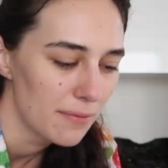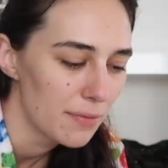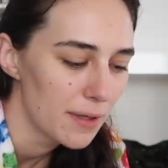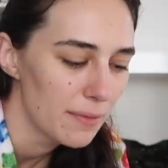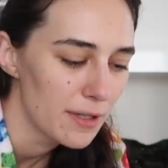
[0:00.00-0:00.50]

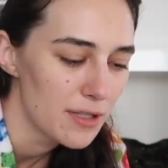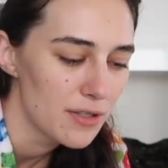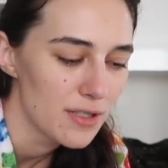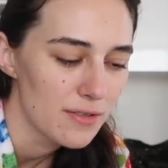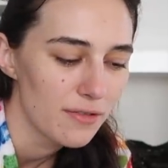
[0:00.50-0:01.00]
pretty much you
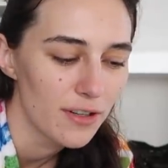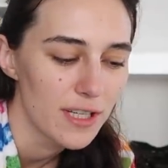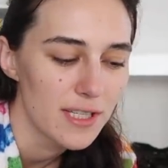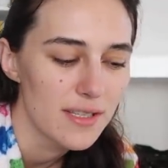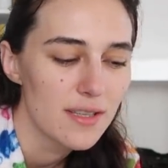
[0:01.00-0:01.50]
just
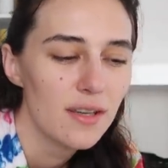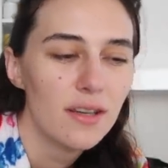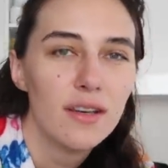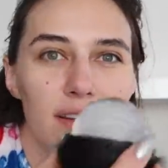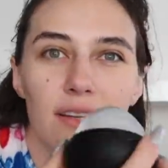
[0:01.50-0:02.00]
freeze
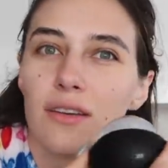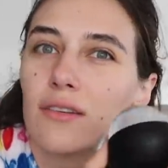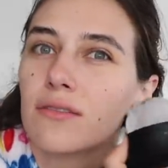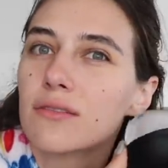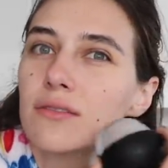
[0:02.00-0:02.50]
and then you
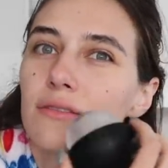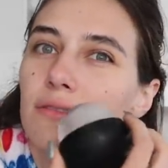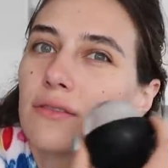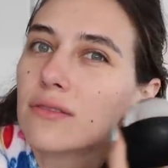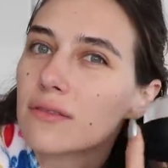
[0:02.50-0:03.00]

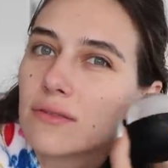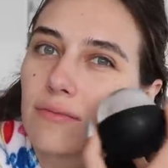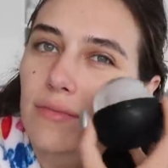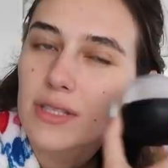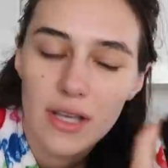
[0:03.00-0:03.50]

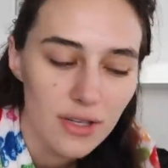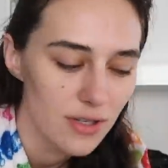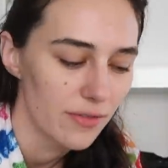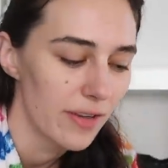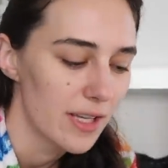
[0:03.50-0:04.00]
massage
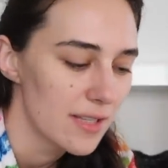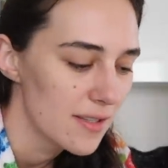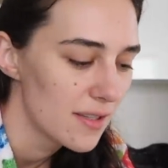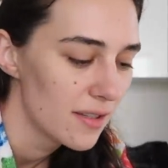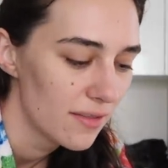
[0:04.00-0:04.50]
your
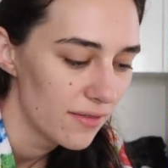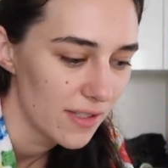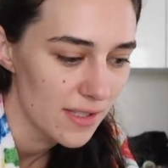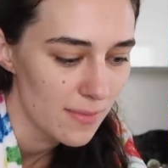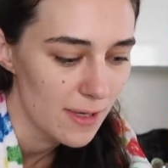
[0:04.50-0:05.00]
face.
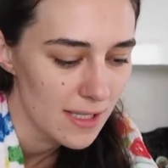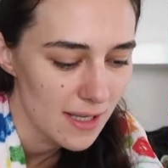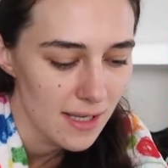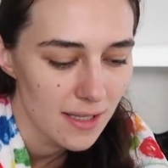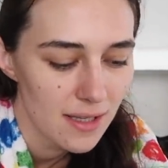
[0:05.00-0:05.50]
Feels
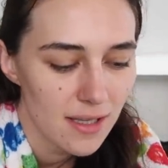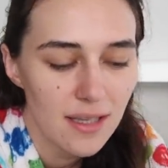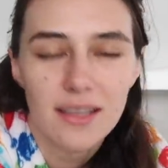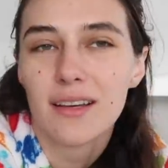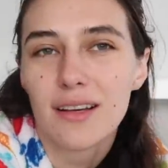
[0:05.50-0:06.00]
amazing.
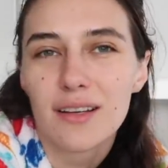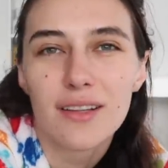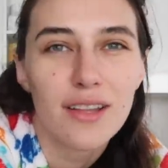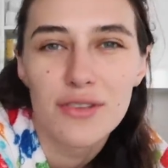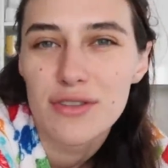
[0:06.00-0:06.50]

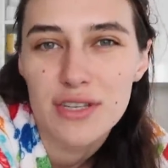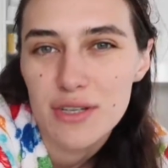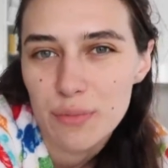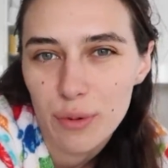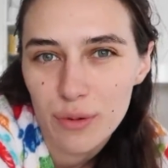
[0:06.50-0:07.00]
Closes
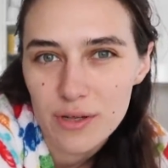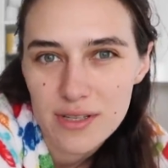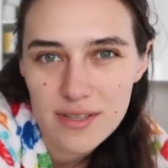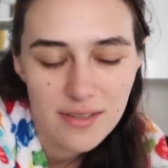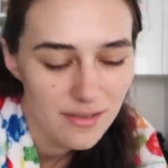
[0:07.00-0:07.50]
your
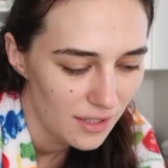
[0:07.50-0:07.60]
pores.